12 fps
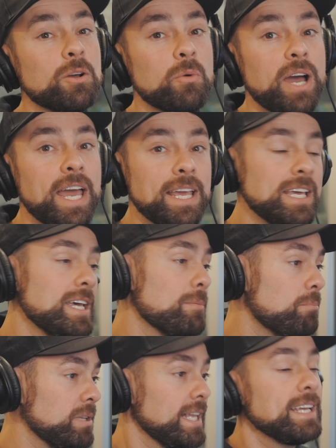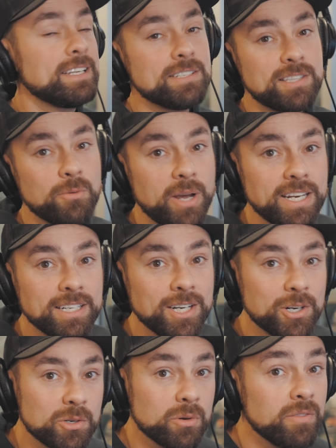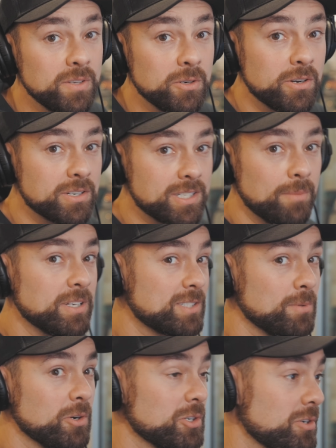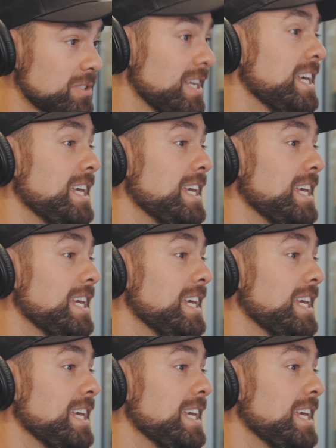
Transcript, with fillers: way, Blink is the way to go to review your sub-exposures